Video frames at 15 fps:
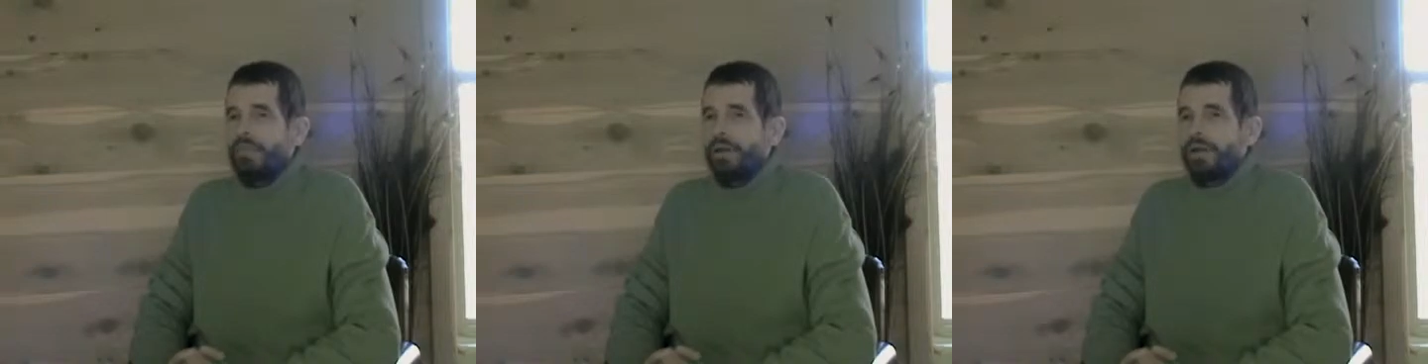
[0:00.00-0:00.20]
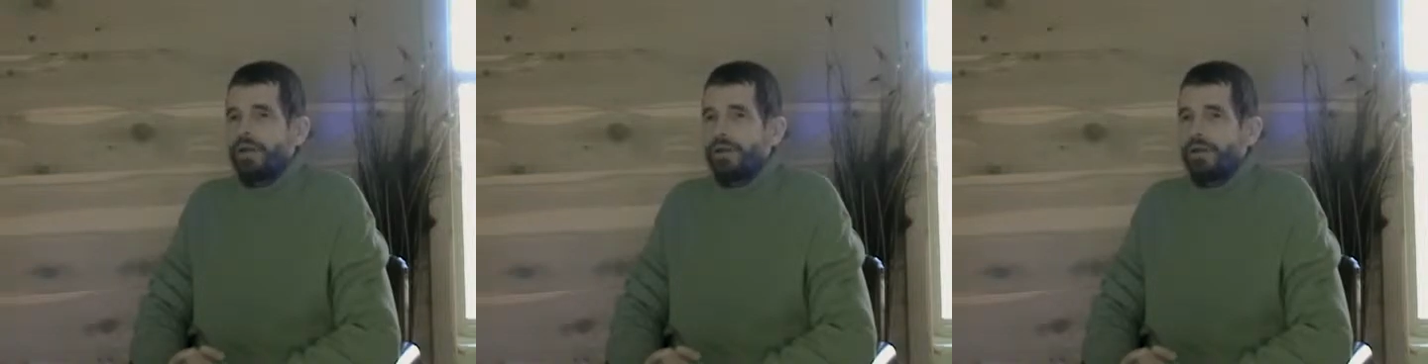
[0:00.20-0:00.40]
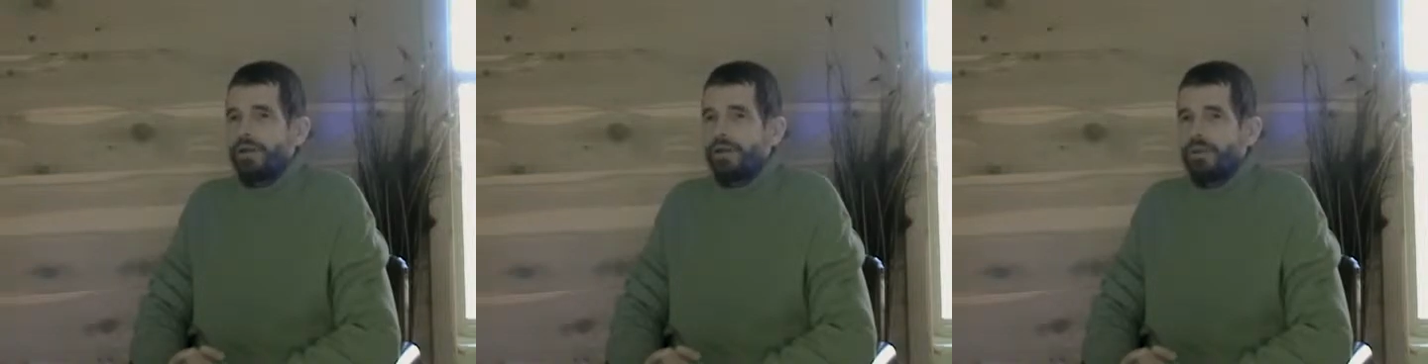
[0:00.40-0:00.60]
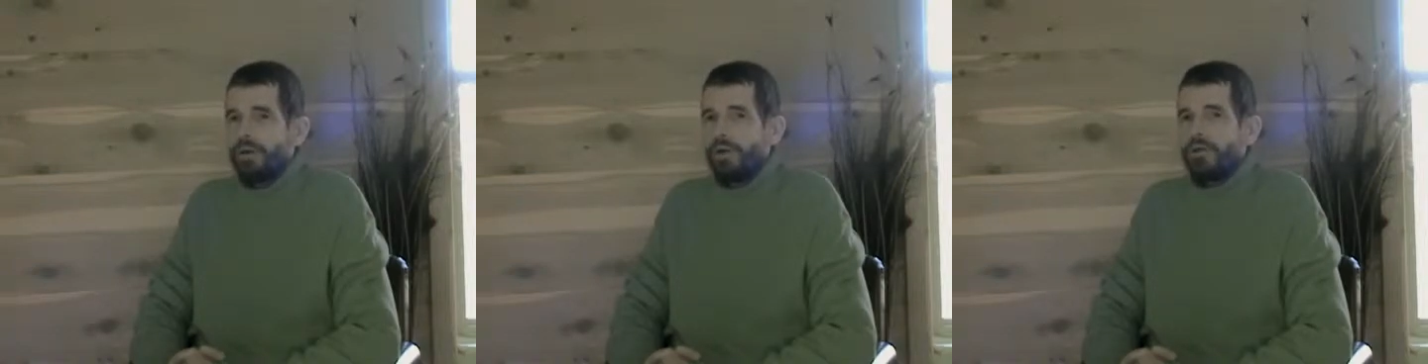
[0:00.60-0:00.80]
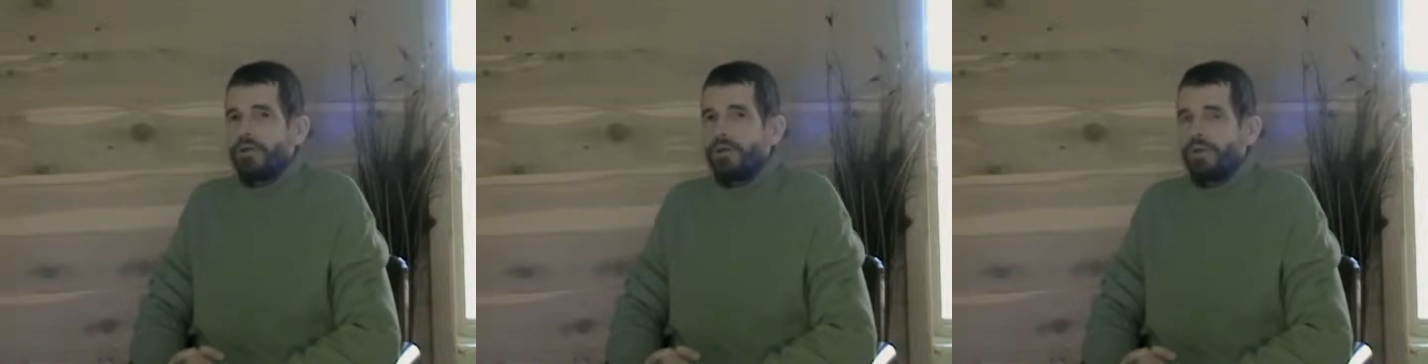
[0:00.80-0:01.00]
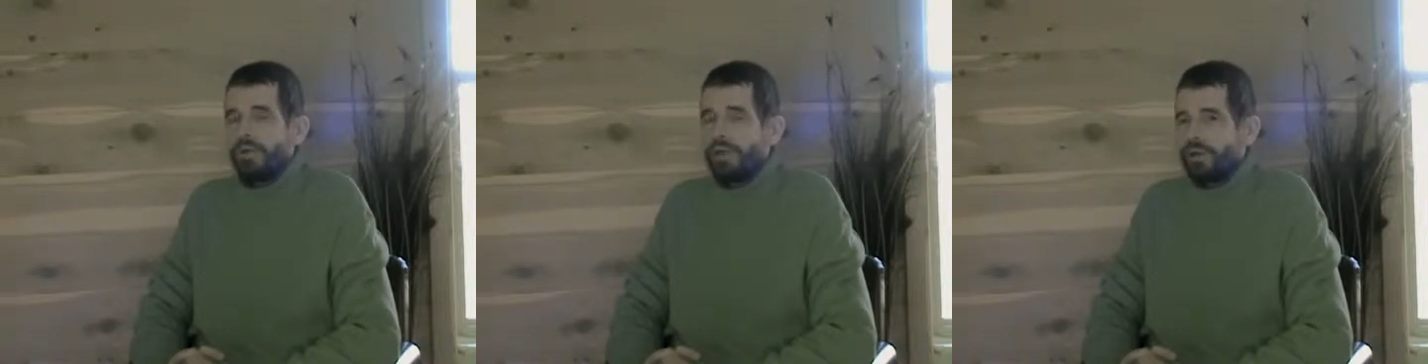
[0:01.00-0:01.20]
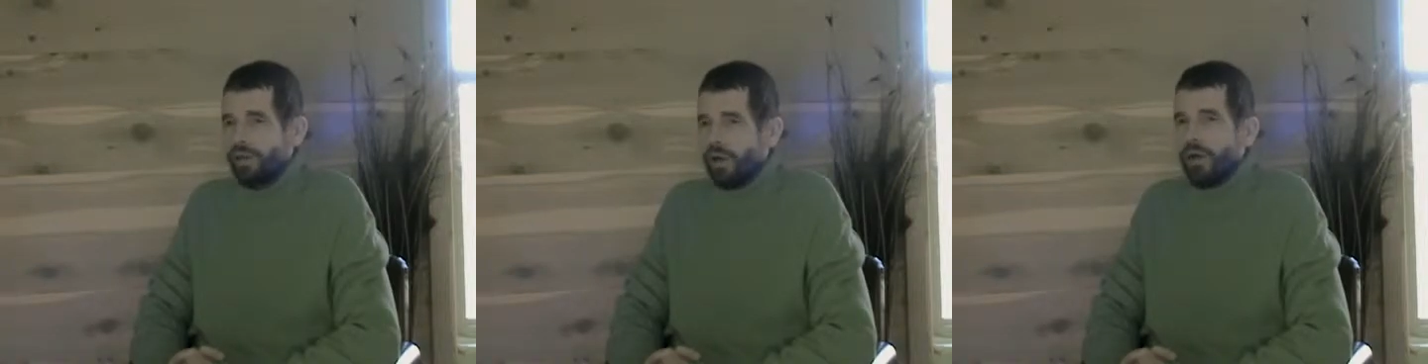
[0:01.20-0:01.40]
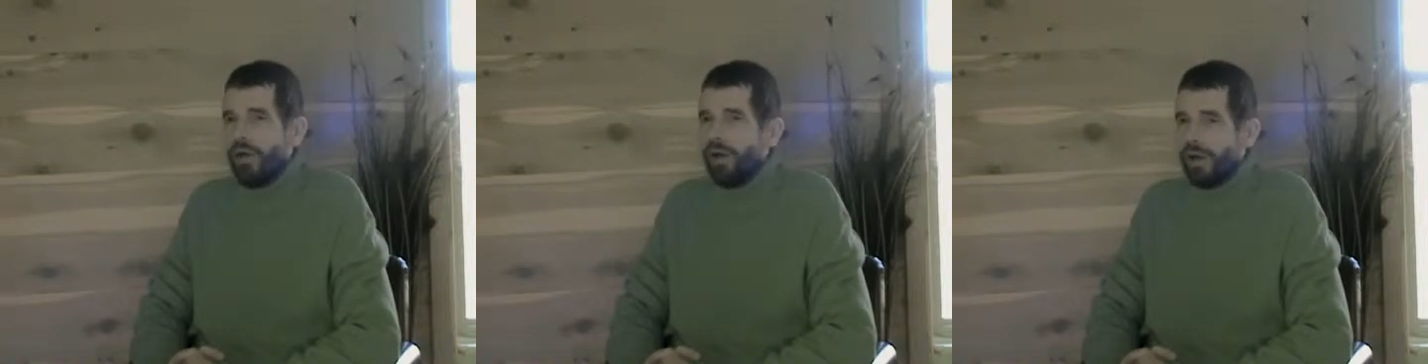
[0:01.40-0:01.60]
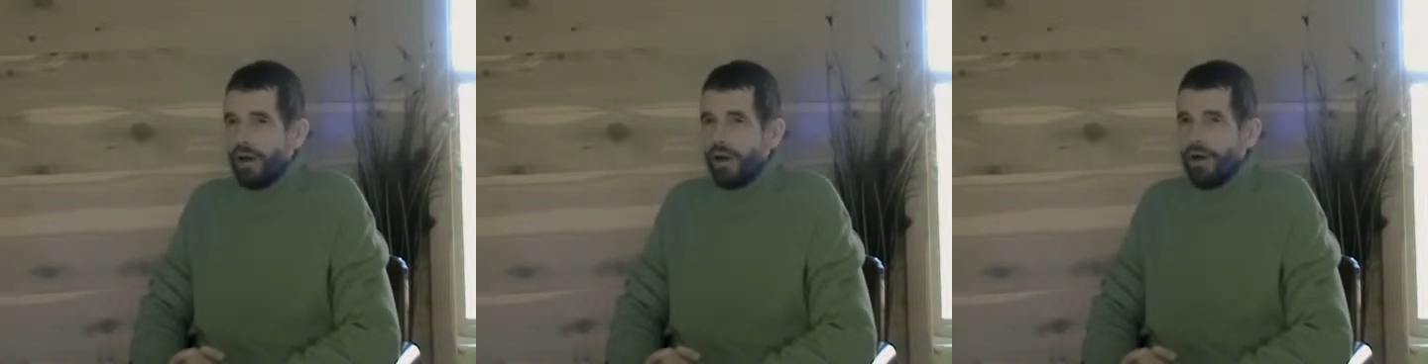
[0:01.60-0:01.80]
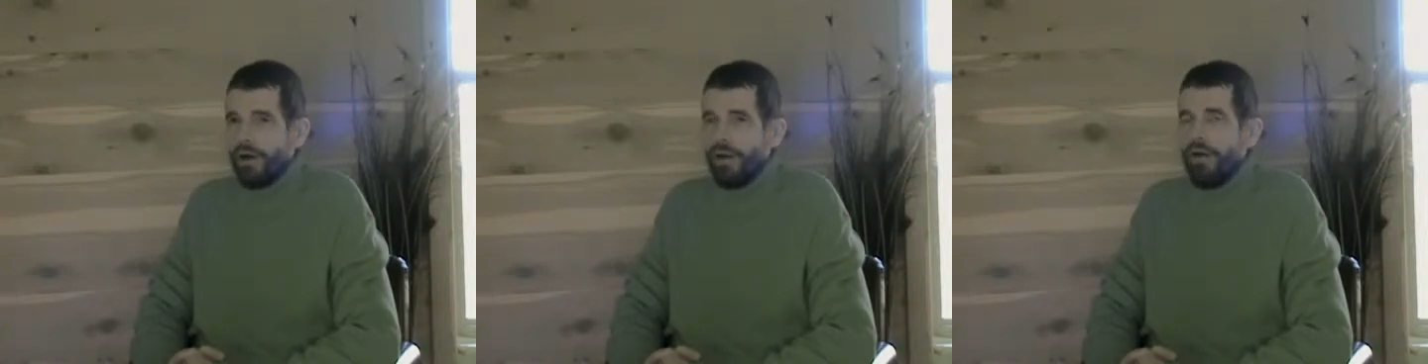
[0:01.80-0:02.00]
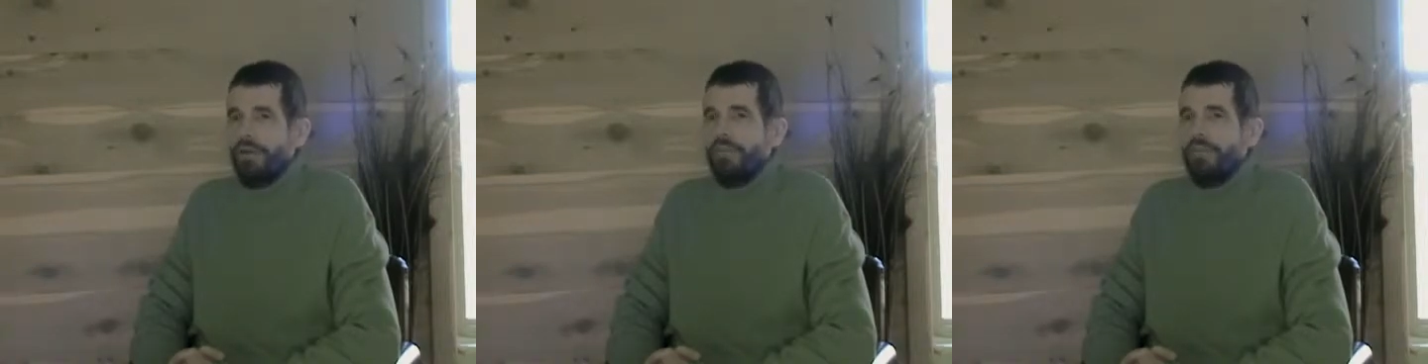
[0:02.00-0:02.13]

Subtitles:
because you're supposed to return there,